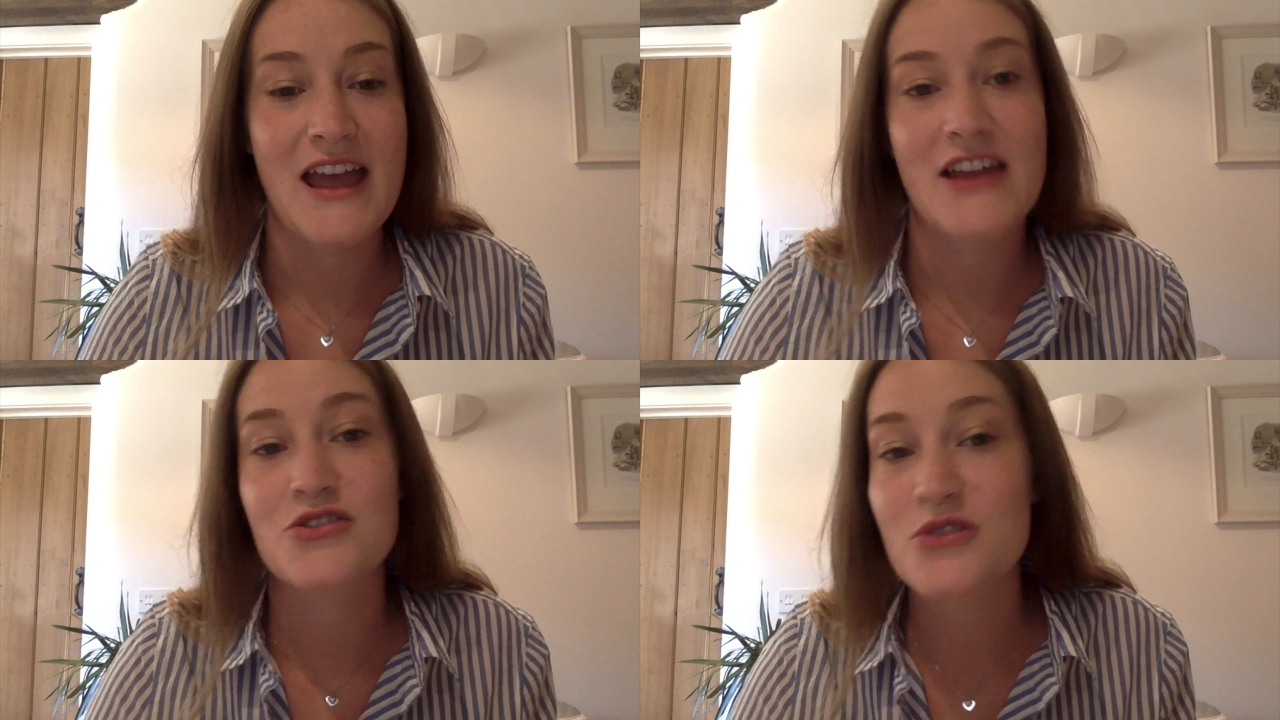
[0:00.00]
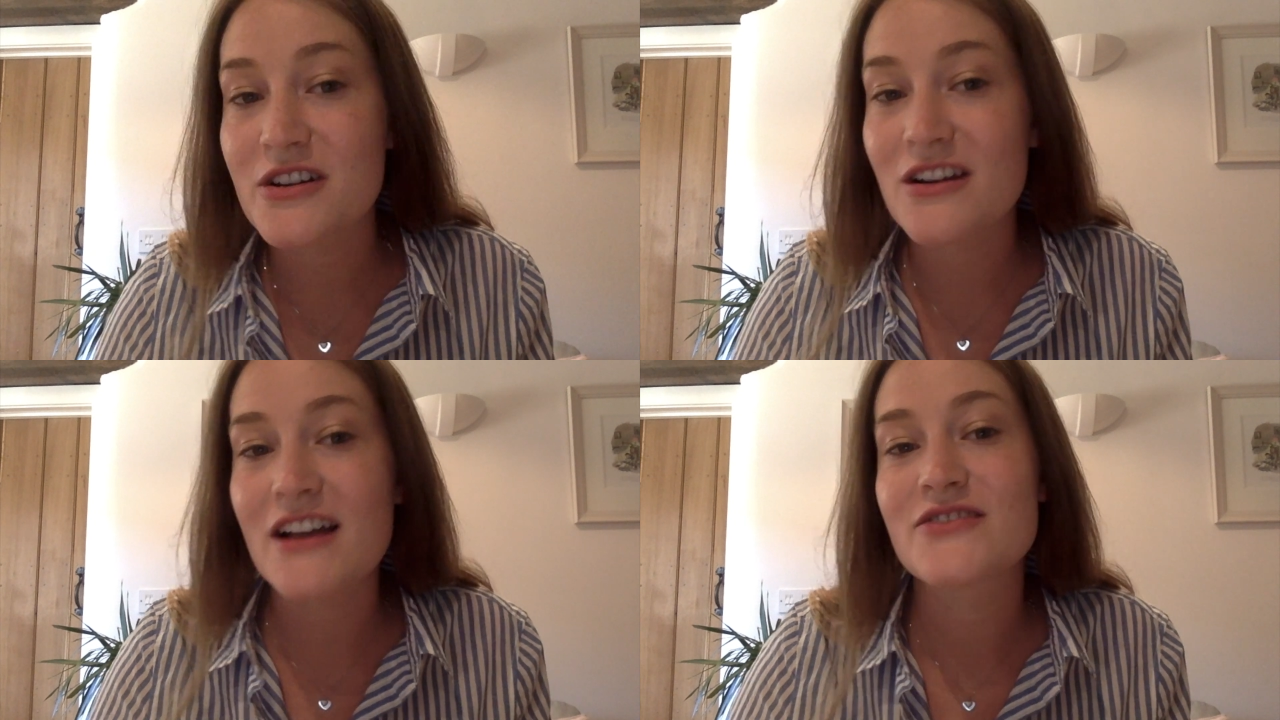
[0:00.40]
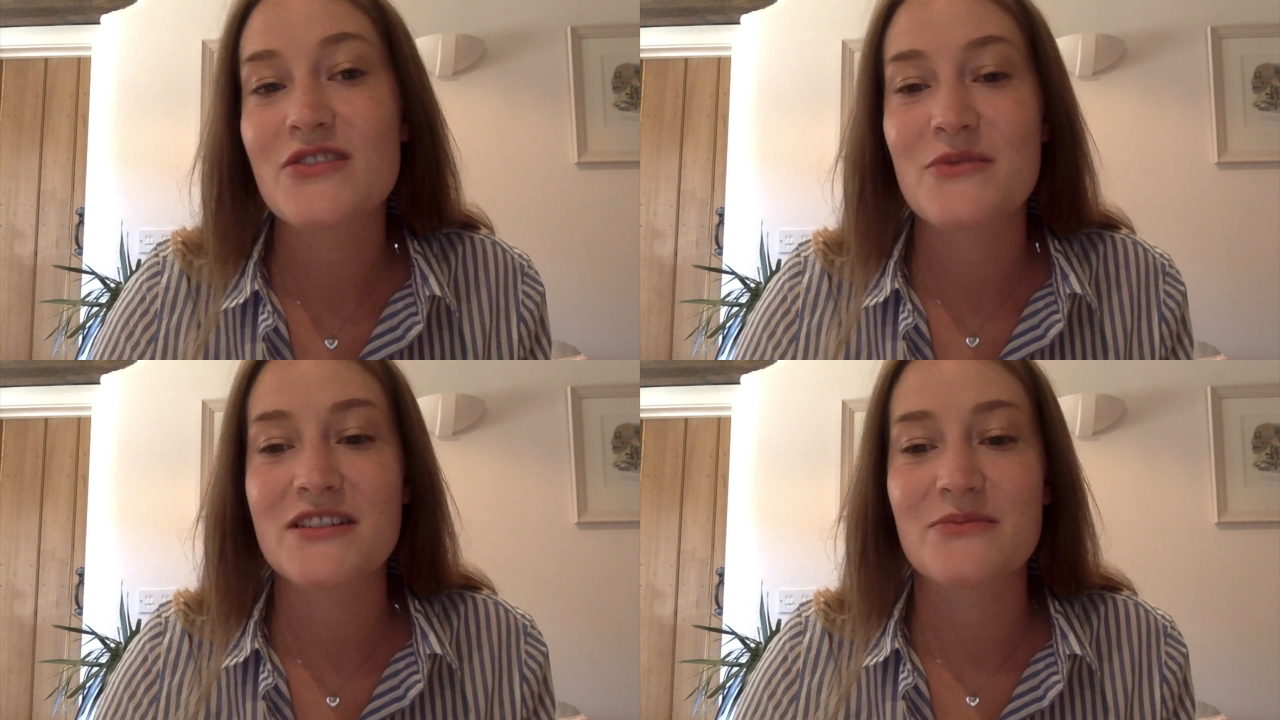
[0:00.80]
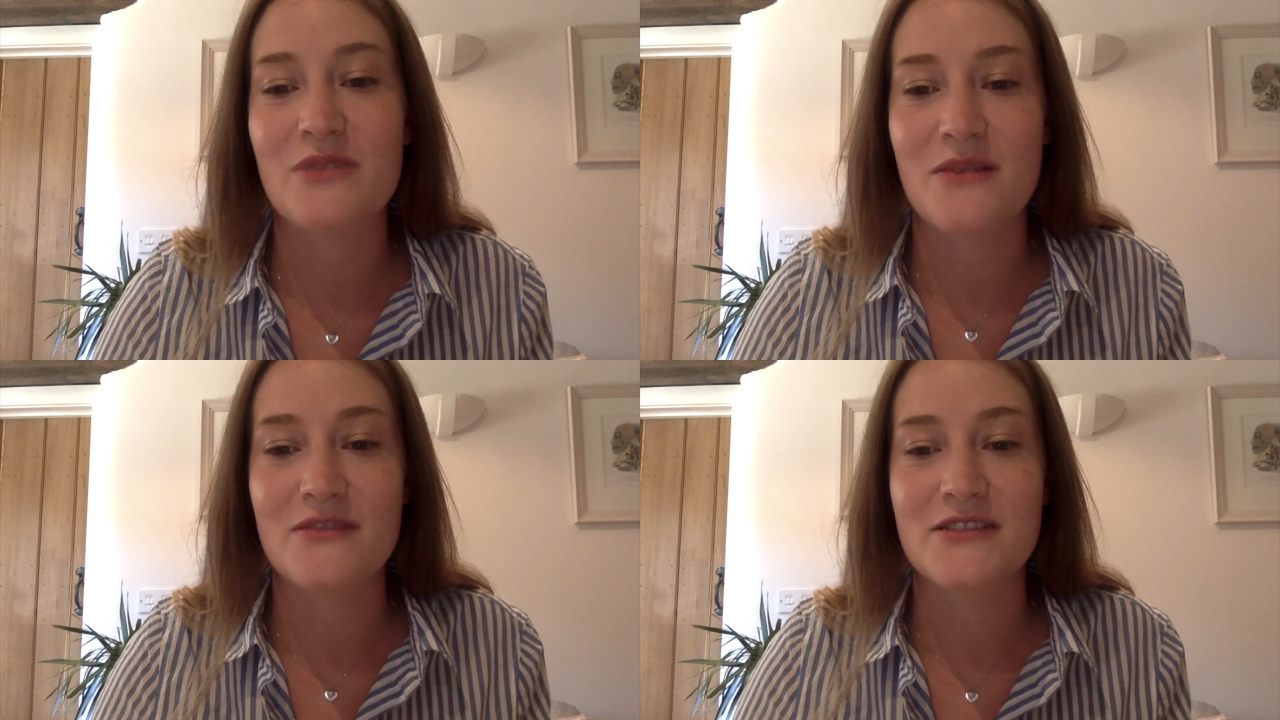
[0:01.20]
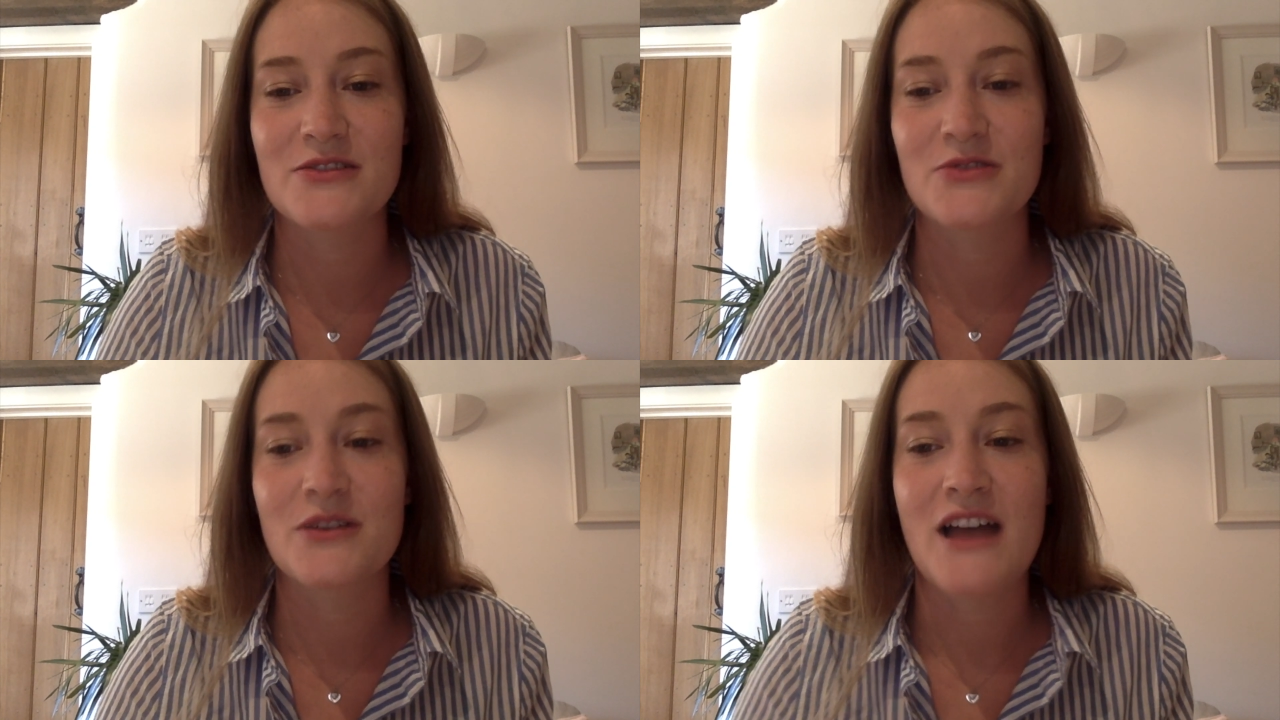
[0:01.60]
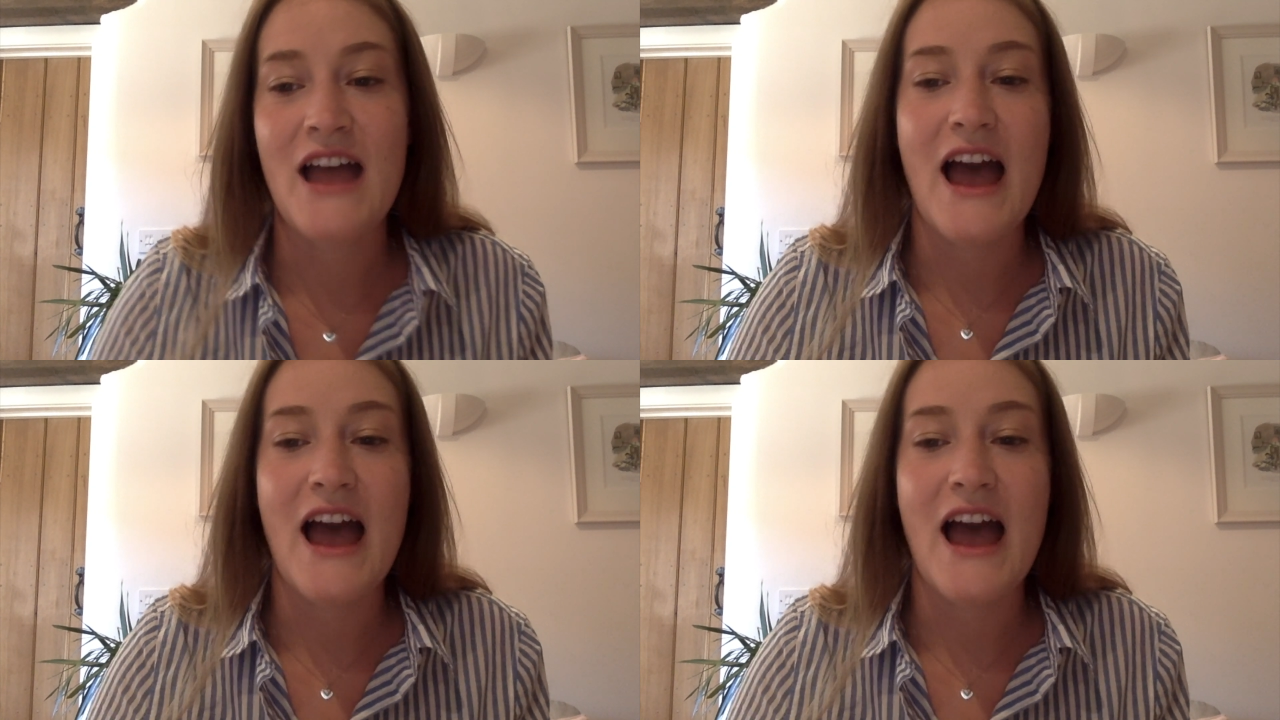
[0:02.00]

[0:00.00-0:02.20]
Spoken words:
Enjoy your last few weeks of primary school